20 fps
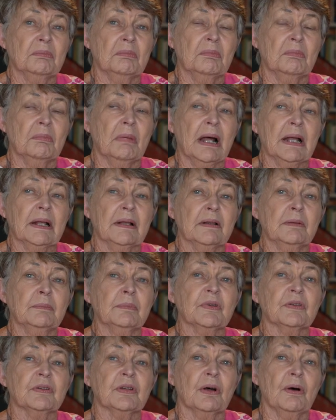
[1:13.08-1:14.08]
make
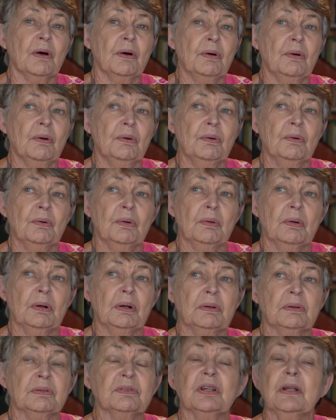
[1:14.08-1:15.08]
them so
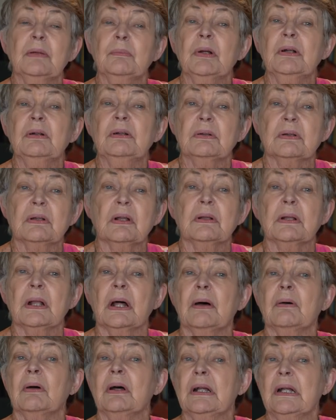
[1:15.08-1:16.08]
timid that
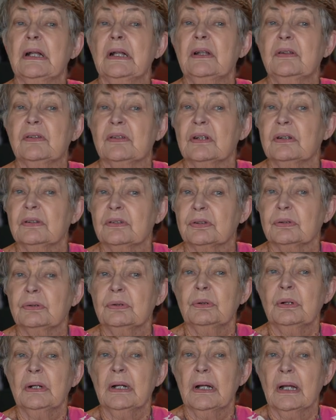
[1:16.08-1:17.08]
they were easier
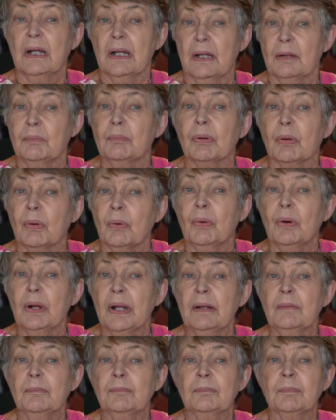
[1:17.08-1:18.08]
to
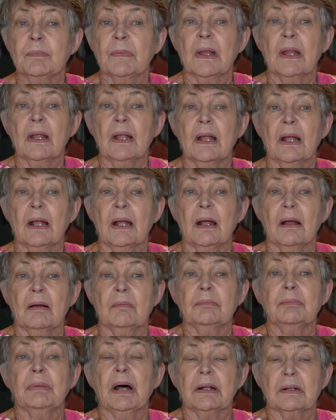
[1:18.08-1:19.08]
employ.
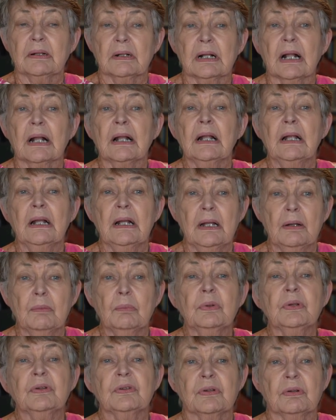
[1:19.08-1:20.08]
But clearly
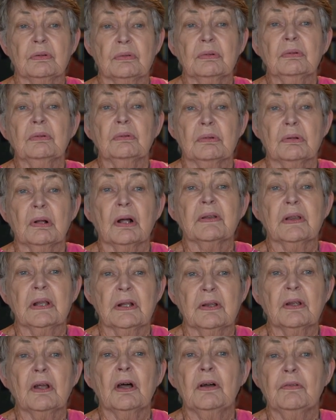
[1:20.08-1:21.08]
it was, I
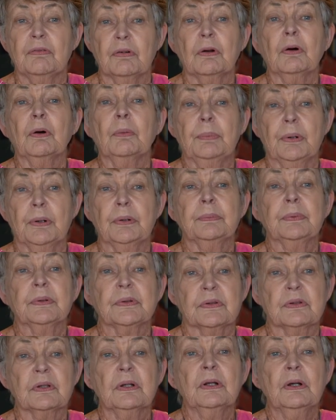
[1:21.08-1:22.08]
think the overall
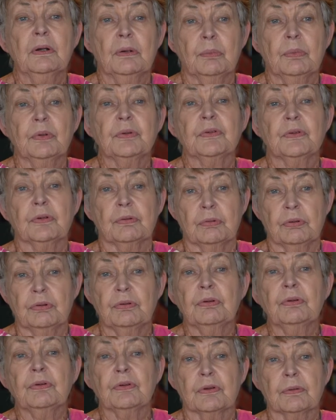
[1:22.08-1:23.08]
purpose was to
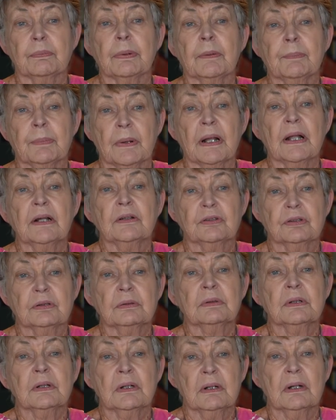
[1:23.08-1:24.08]
reduce the
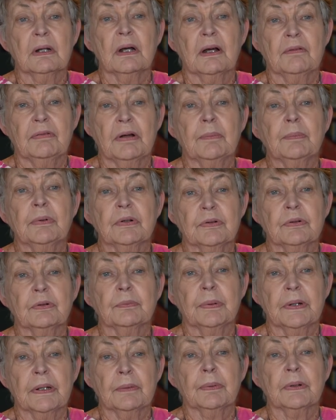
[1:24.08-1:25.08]
population of Aboriginal
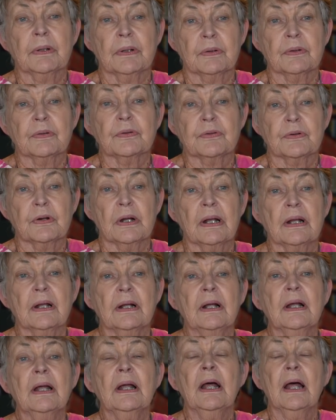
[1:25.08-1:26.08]
people in
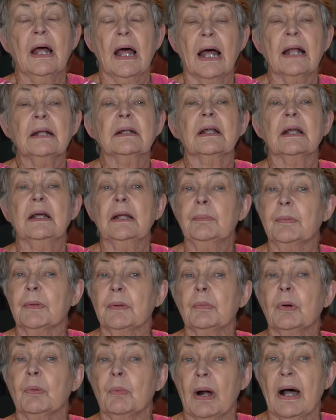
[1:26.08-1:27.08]
Australia and keep
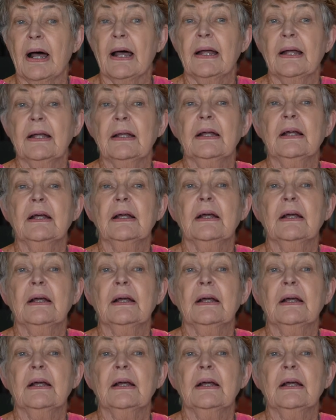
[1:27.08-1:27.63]
them away